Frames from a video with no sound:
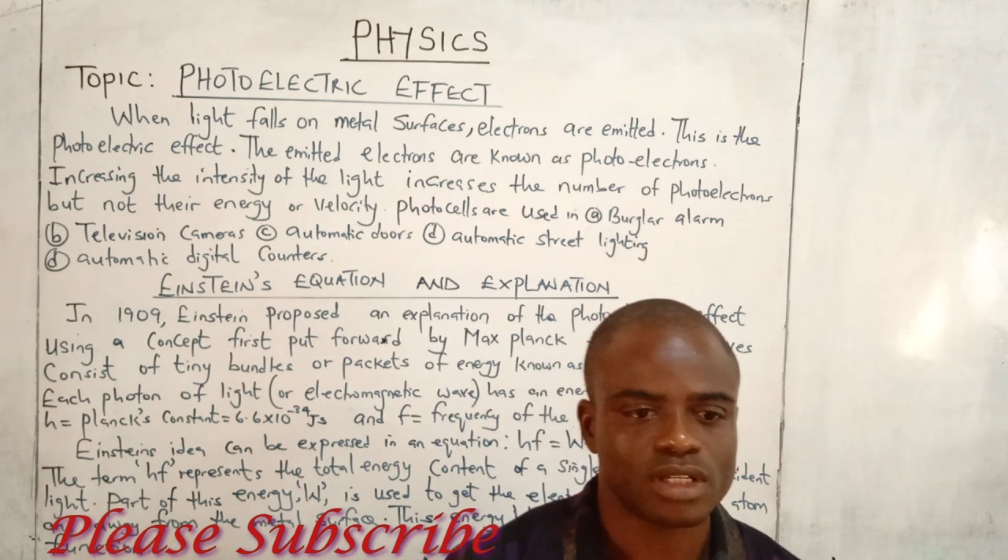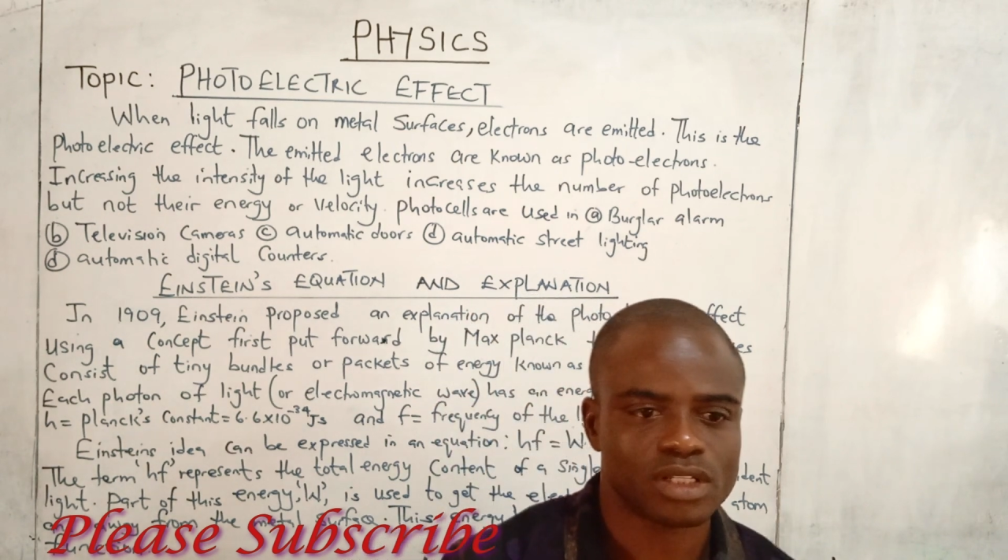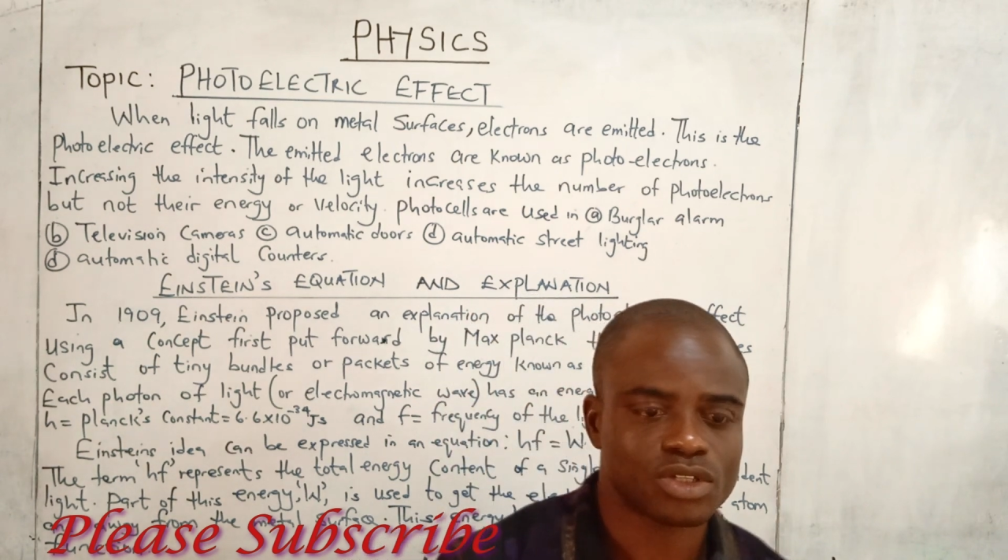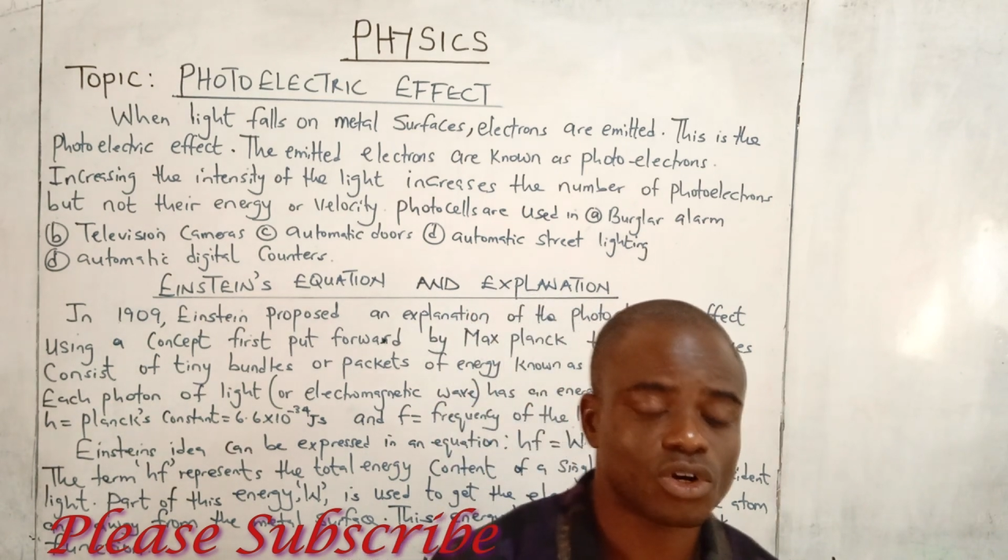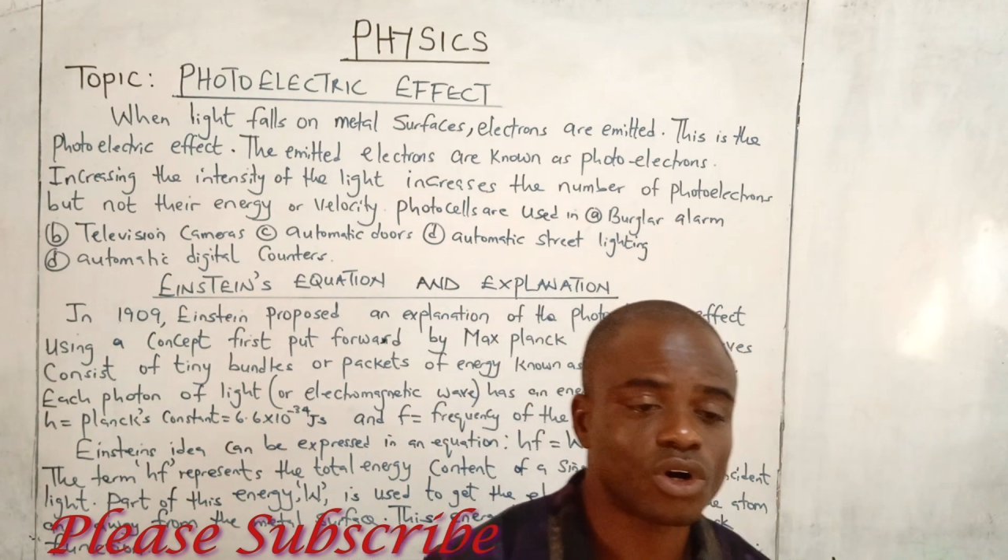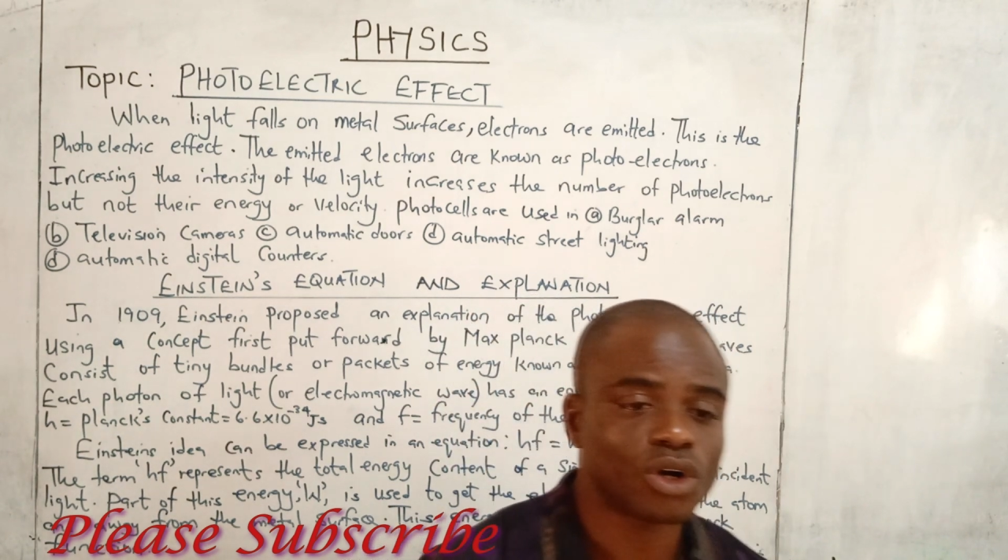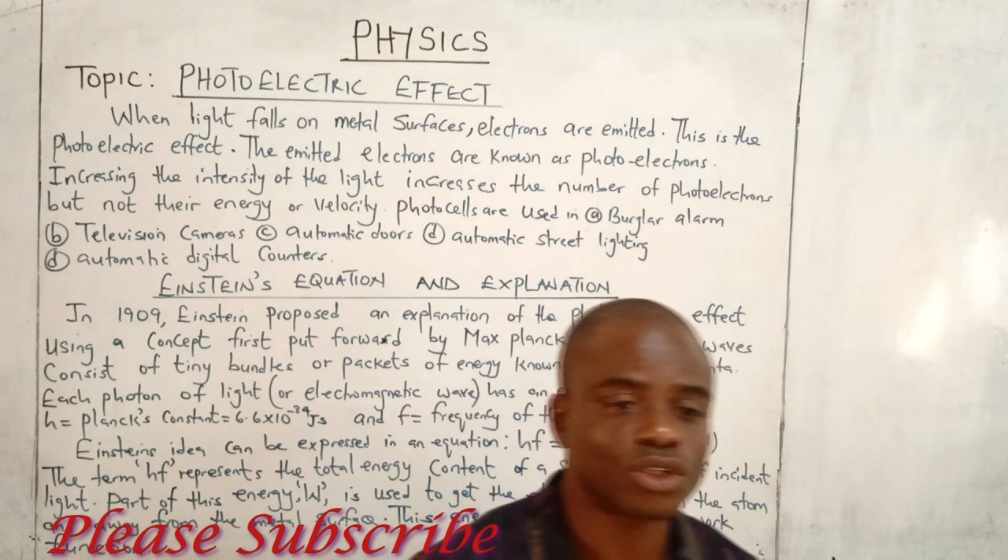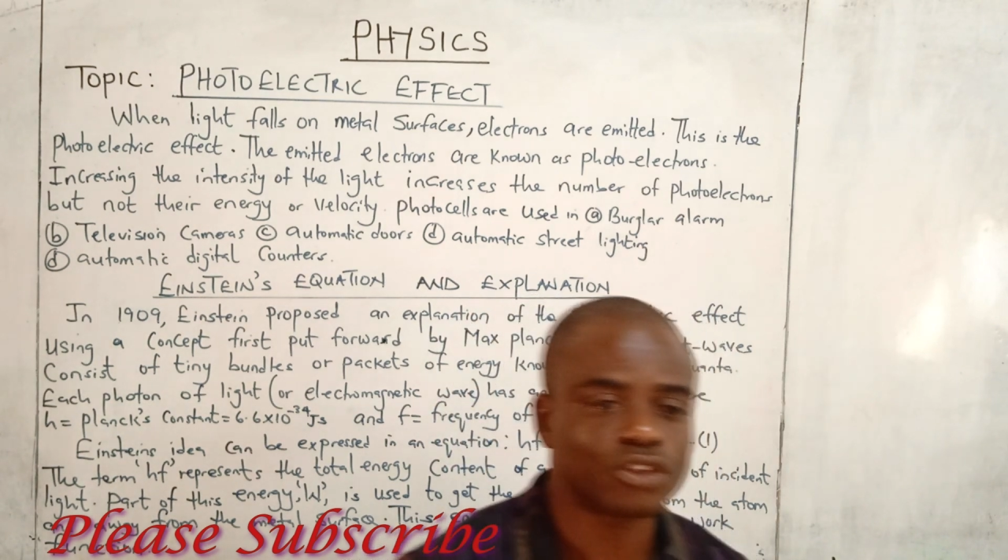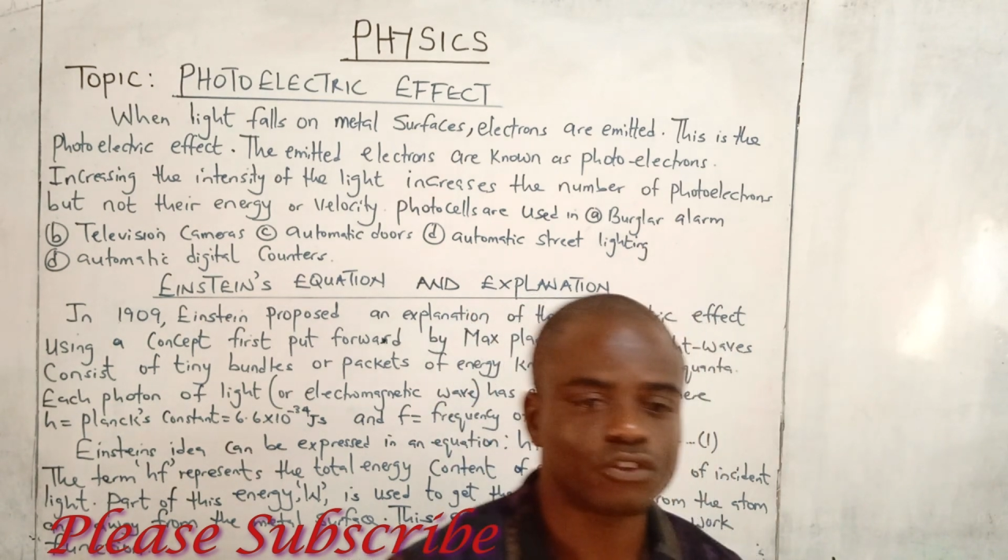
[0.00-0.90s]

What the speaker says: is called